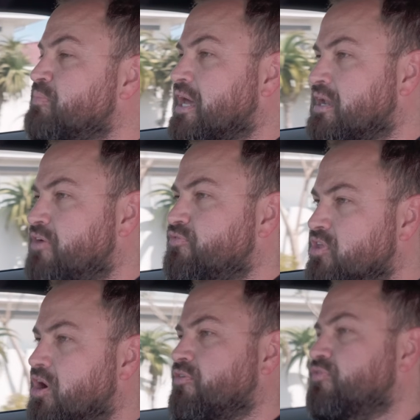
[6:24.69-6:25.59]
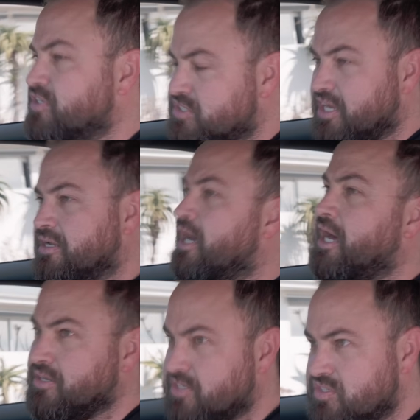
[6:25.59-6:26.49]
I left the office and
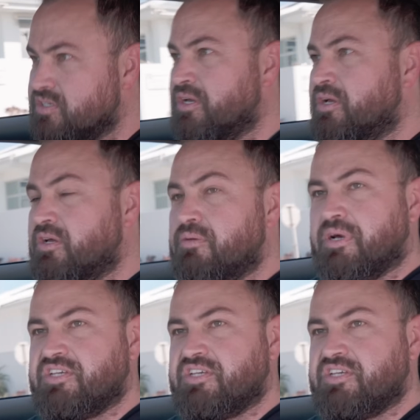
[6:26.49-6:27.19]
Hannes, my